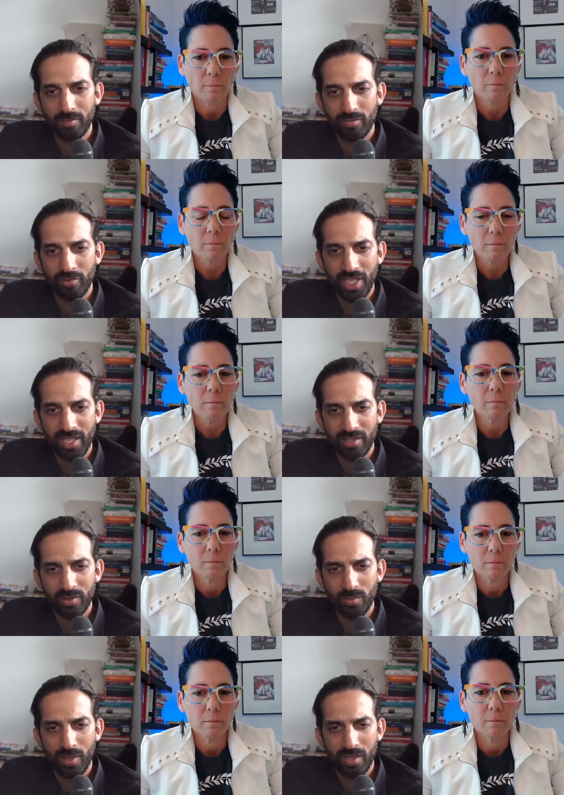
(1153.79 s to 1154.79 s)
Speaker 1: projects
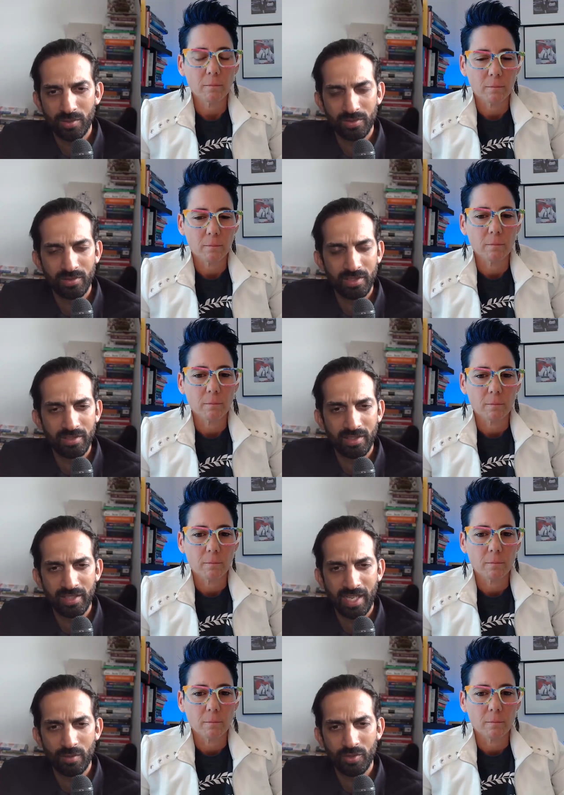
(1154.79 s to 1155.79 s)
as well? And, and, and
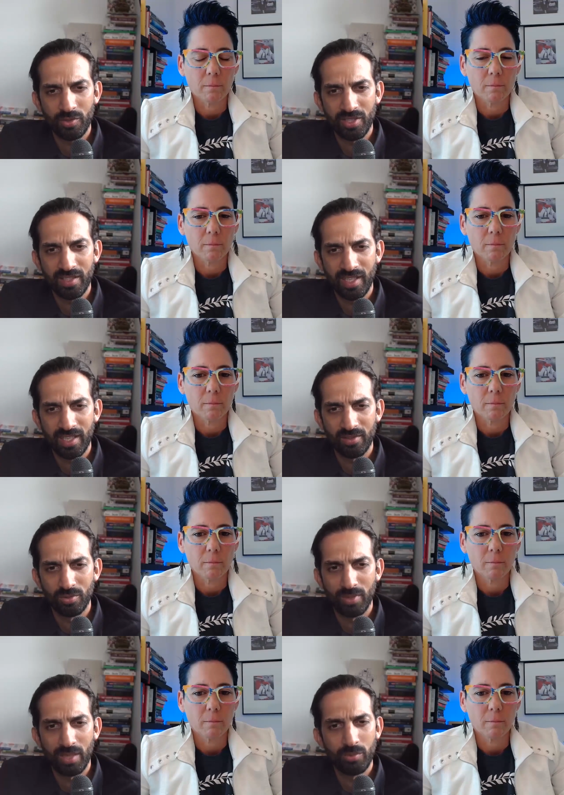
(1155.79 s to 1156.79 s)
how have you seen that,
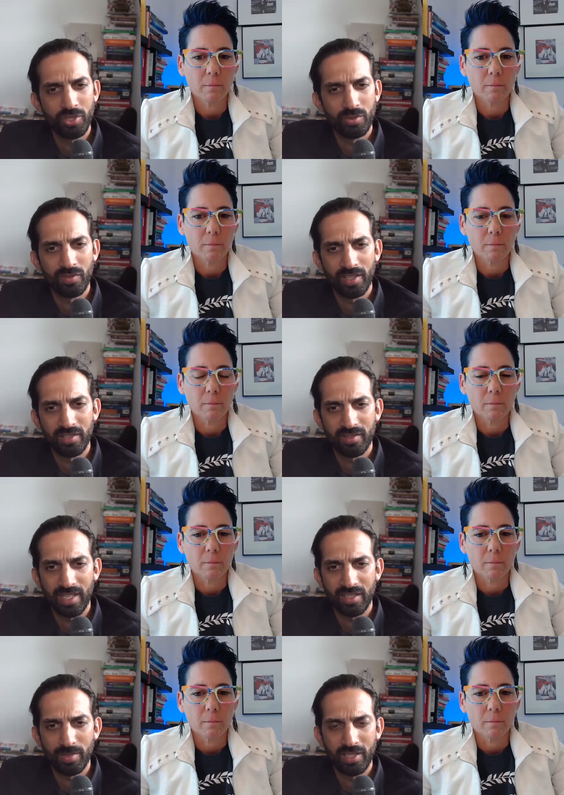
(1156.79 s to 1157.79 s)
or how would you advise
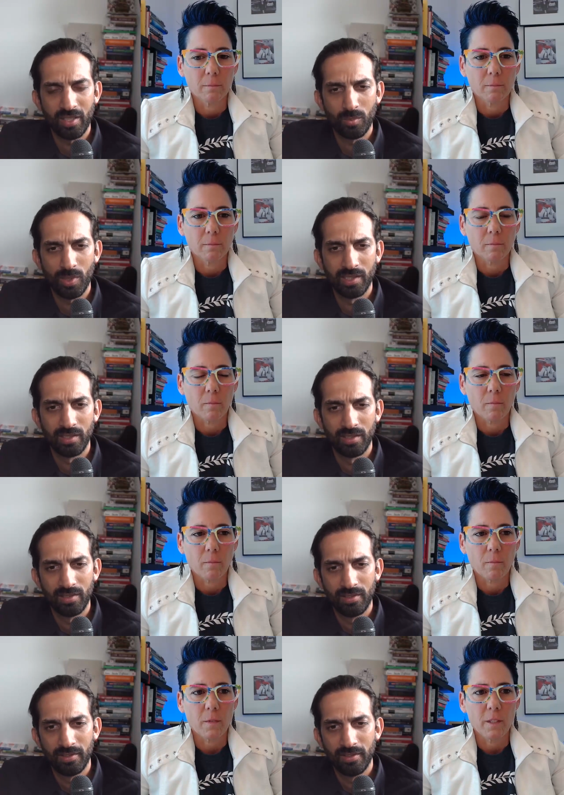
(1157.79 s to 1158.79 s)
that to be done well?
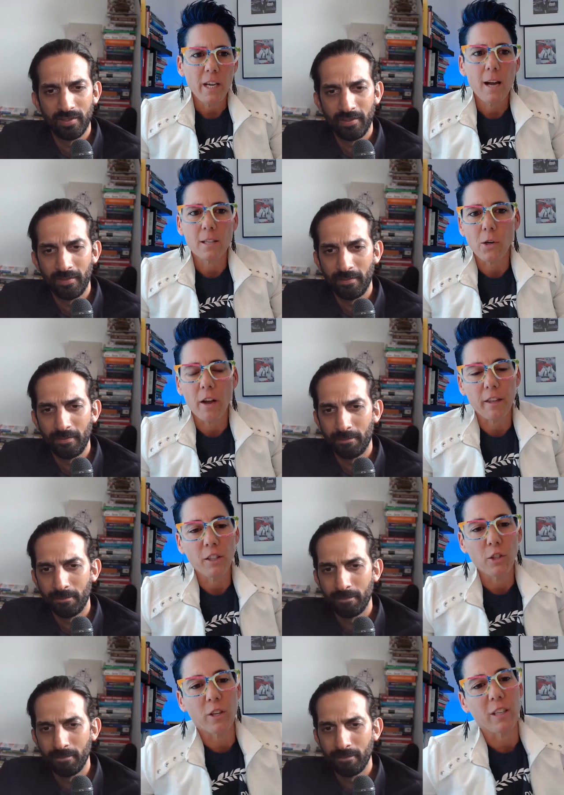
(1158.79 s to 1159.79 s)
Speaker 2: Yeah, so I
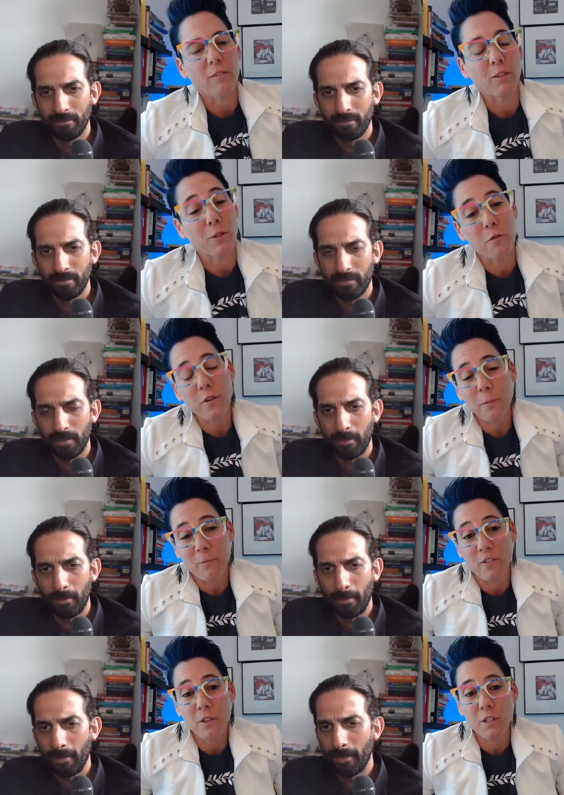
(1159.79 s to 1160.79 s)
think you could even, so
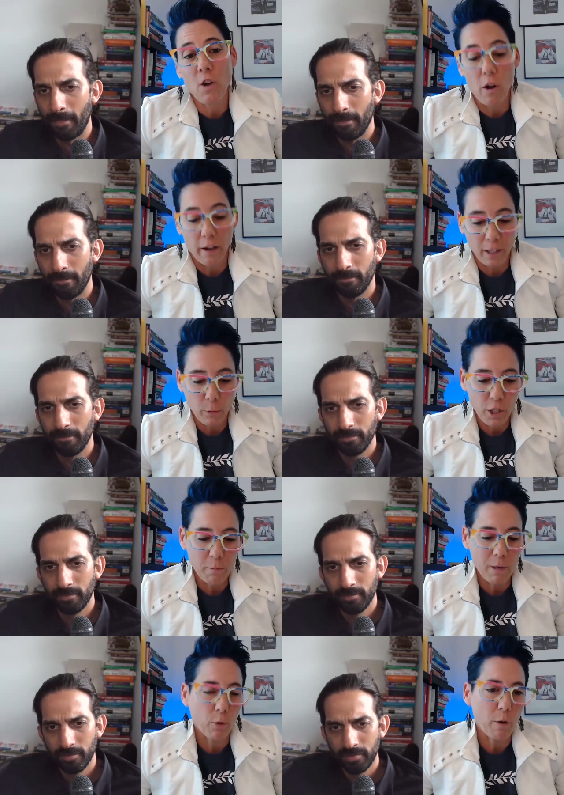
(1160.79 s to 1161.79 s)
first, first of all, I think we
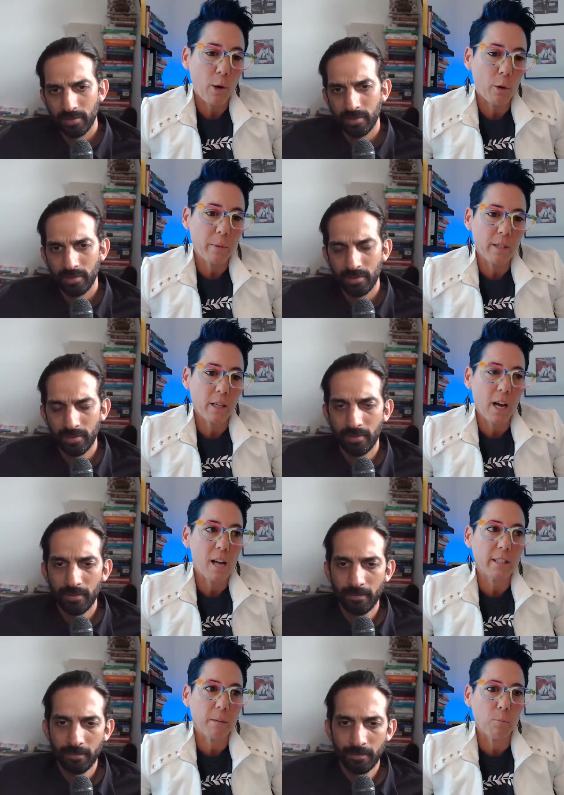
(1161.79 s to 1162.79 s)
should be repurposing
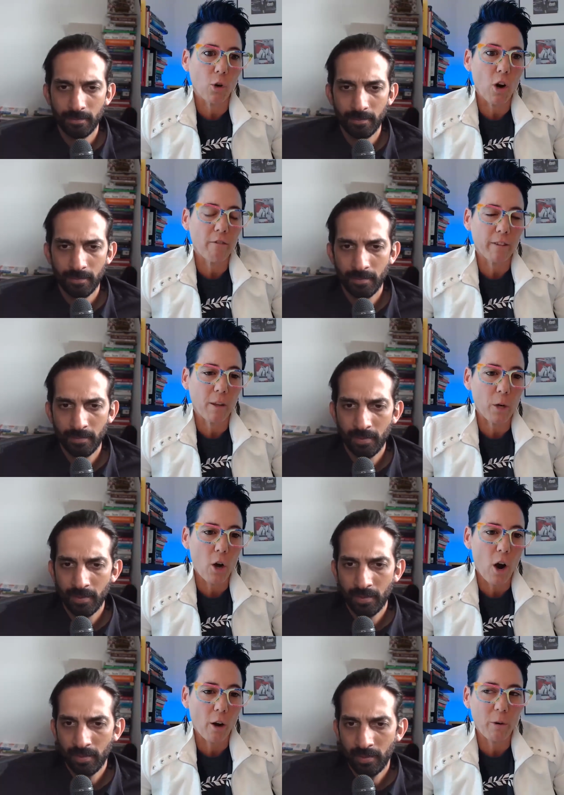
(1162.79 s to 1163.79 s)
content more often than
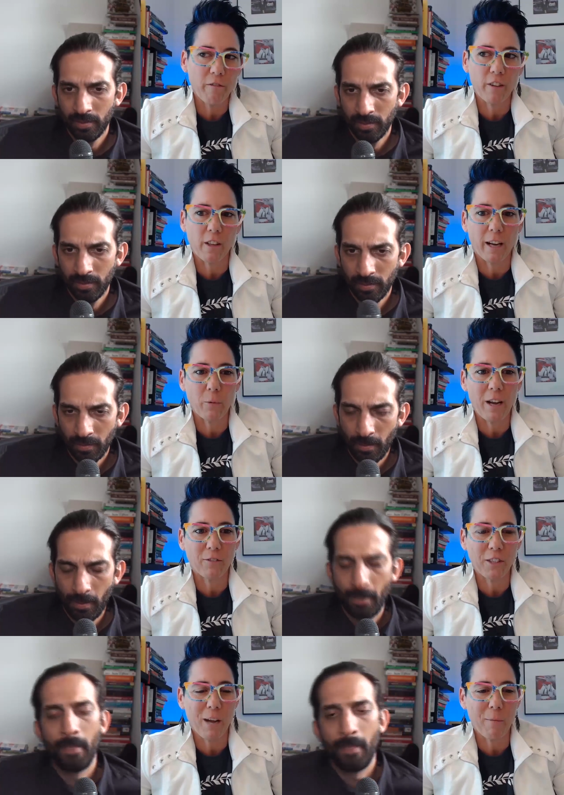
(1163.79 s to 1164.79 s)
we are. We feel like we have to